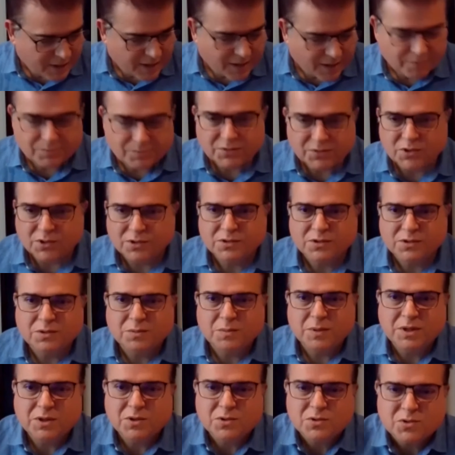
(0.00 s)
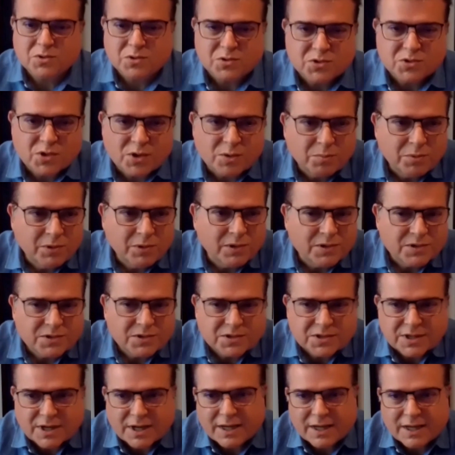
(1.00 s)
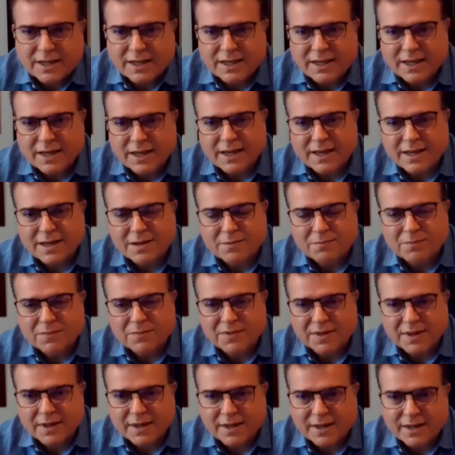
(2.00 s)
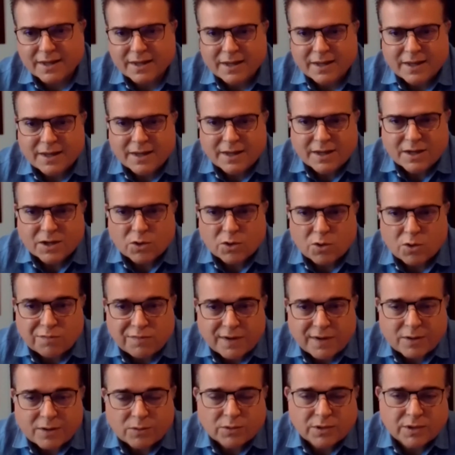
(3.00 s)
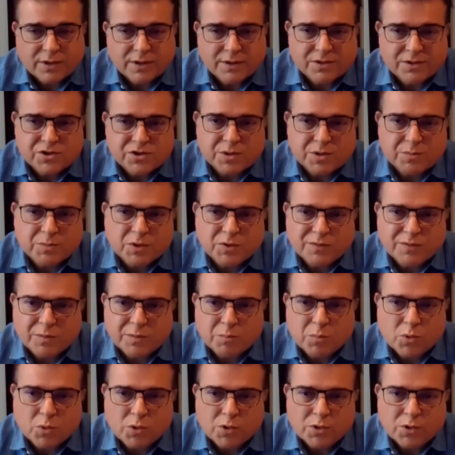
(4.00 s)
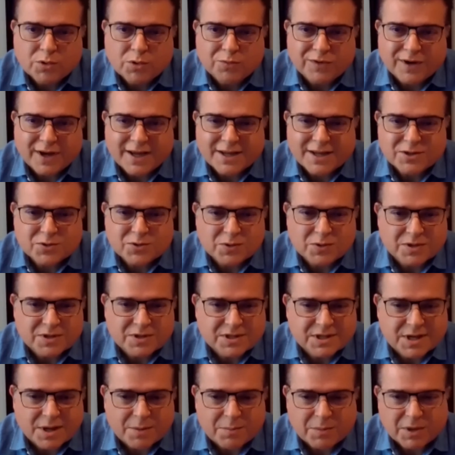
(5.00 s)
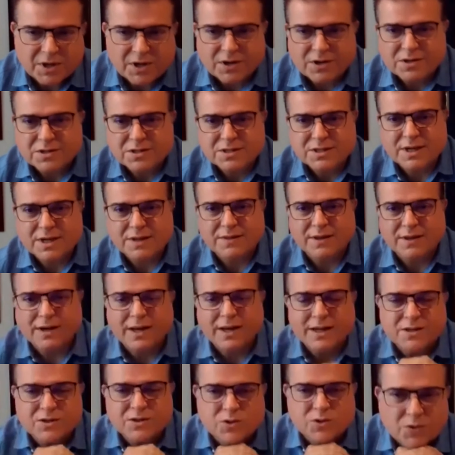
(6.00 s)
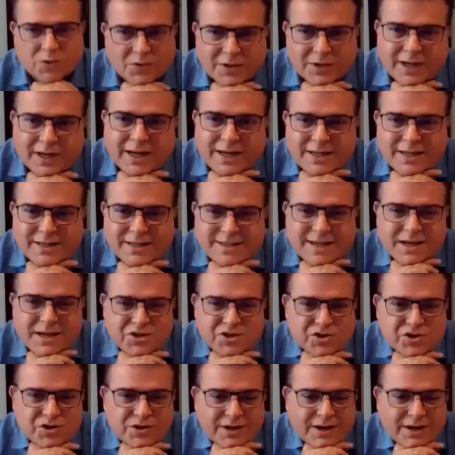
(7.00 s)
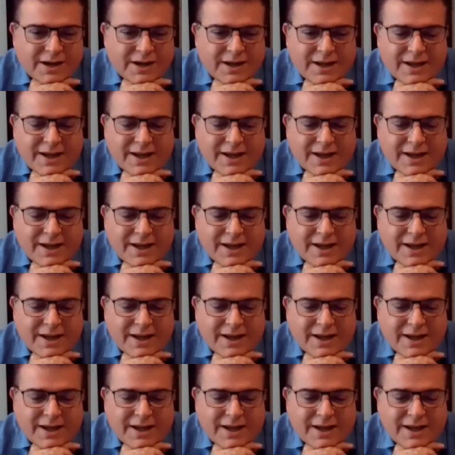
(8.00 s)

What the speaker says: I'm Dr. Dimitrios Kostopoulos. I am the co-founder and chairman of the board of Hands-On Seminars and the Hands-On Organization.